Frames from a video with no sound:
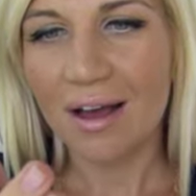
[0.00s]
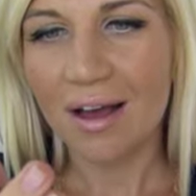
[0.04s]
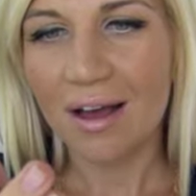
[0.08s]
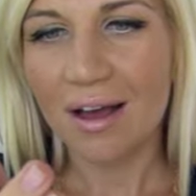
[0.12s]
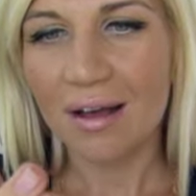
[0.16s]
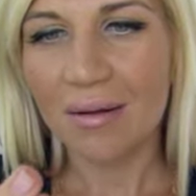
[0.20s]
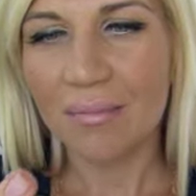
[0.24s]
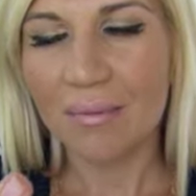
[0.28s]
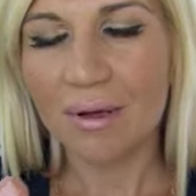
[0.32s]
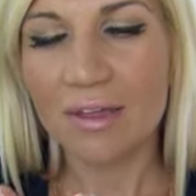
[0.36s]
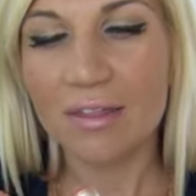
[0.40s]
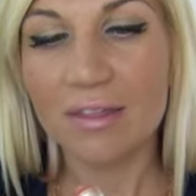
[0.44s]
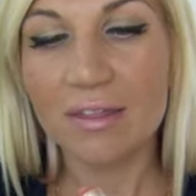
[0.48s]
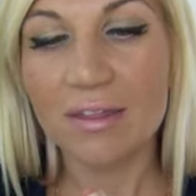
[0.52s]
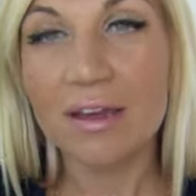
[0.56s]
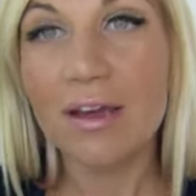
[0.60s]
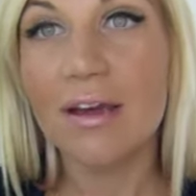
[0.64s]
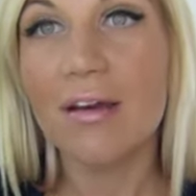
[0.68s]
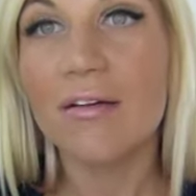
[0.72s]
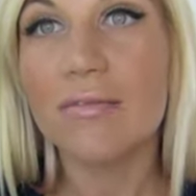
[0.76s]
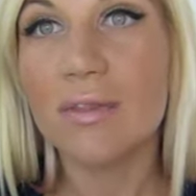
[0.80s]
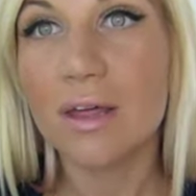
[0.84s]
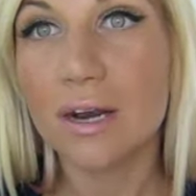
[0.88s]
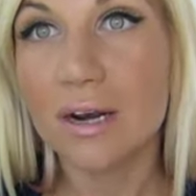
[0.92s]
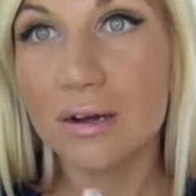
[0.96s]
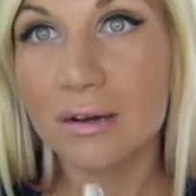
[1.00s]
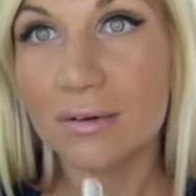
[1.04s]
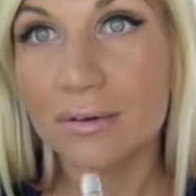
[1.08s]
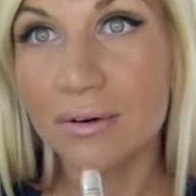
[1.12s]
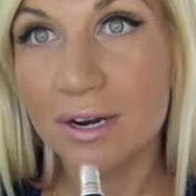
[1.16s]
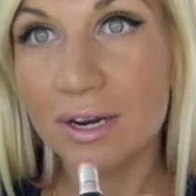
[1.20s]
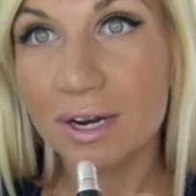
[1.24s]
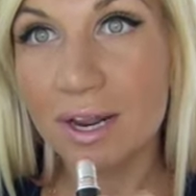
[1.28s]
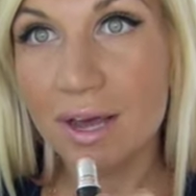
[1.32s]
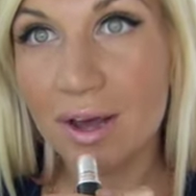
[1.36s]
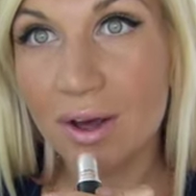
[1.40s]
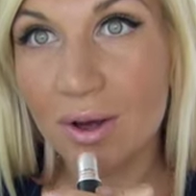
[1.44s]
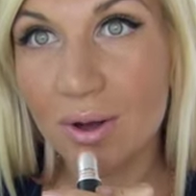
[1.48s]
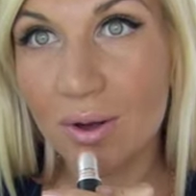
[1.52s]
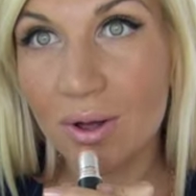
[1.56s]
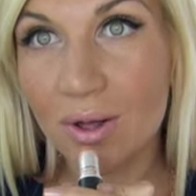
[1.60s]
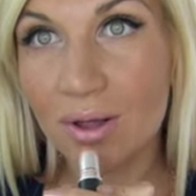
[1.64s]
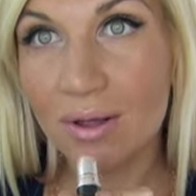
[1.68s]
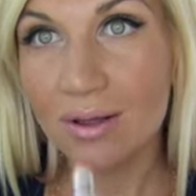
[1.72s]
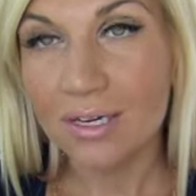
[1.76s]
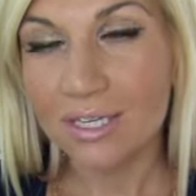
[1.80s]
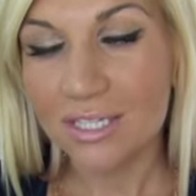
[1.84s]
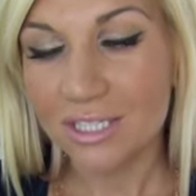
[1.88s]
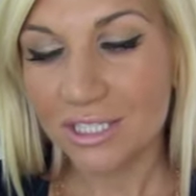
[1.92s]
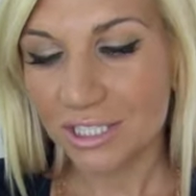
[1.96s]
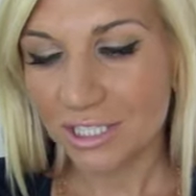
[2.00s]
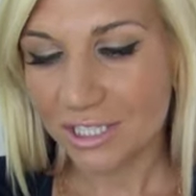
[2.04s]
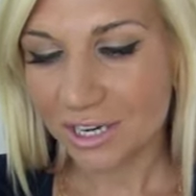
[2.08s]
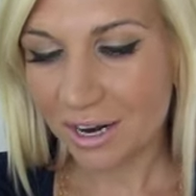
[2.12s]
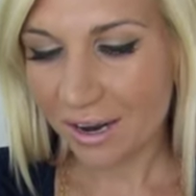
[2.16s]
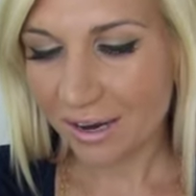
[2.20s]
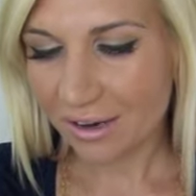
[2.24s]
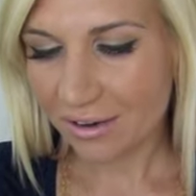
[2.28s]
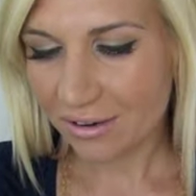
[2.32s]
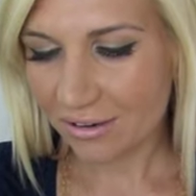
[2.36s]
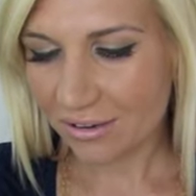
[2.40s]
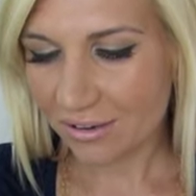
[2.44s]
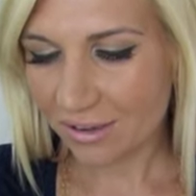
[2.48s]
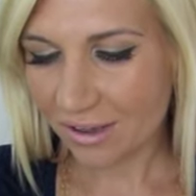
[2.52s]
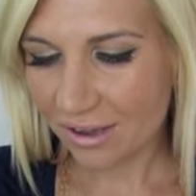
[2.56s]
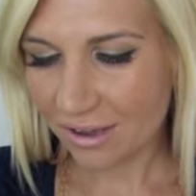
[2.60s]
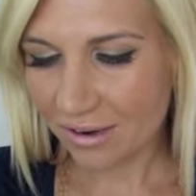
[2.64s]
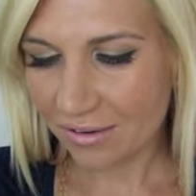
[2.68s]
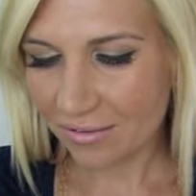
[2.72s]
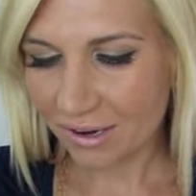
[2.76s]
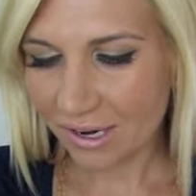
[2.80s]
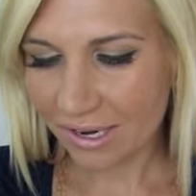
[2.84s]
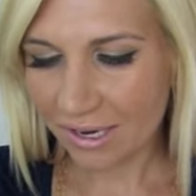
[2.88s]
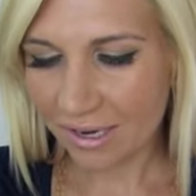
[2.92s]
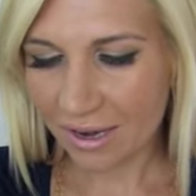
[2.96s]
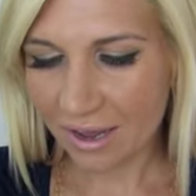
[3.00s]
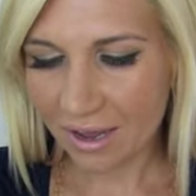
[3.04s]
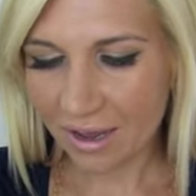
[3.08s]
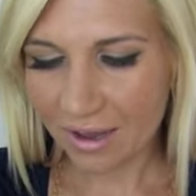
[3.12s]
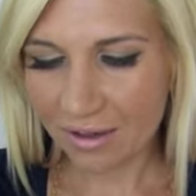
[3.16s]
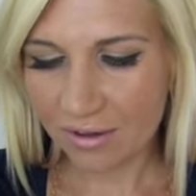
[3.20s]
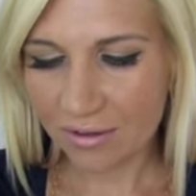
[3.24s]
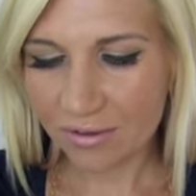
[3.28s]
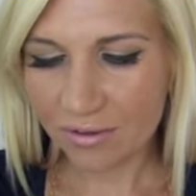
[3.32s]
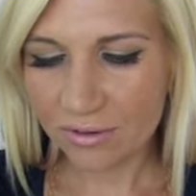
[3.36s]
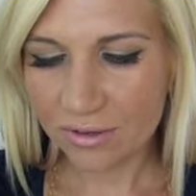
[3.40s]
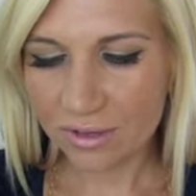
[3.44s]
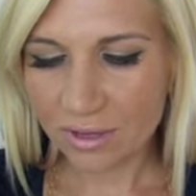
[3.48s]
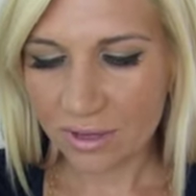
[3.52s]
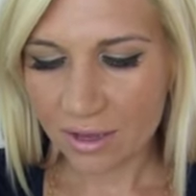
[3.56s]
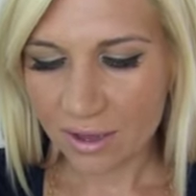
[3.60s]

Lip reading: I think I have that on right now. Shy Girl on right now.